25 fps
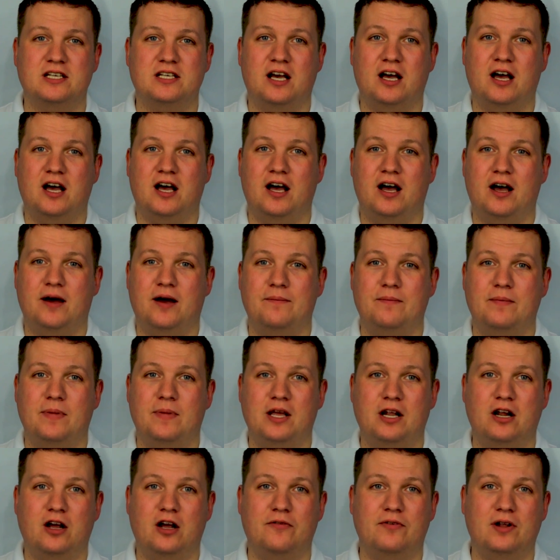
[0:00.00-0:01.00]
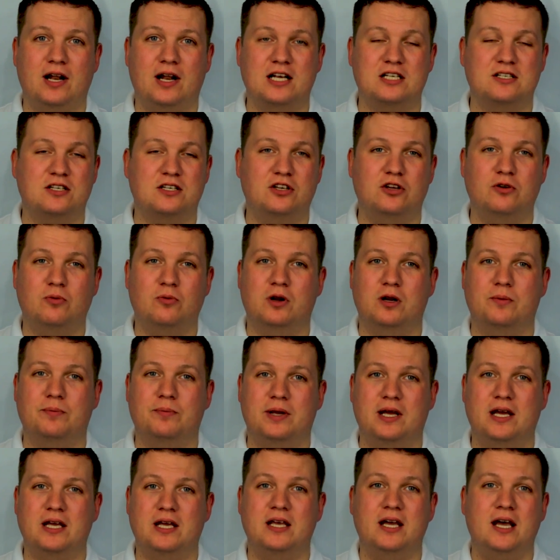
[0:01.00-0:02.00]
The last thing you want to
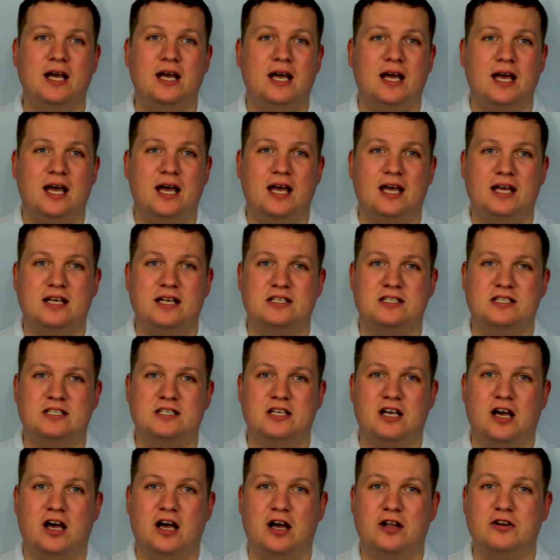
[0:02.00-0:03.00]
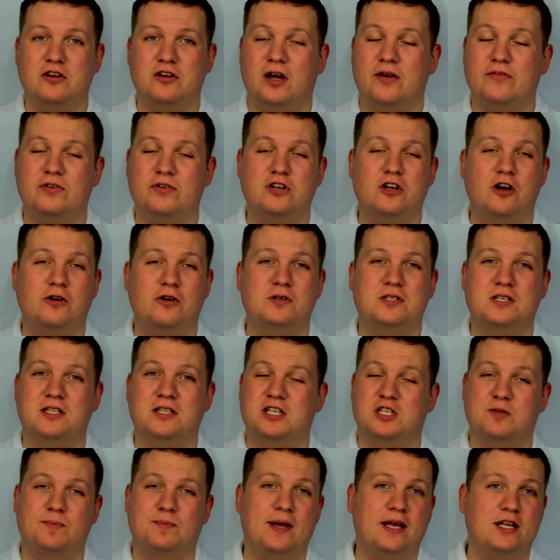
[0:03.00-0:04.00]
be is not even noticing the
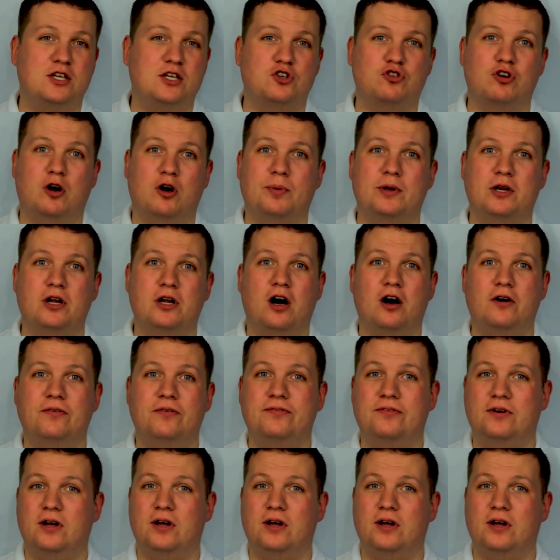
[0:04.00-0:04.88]
speeds dropping off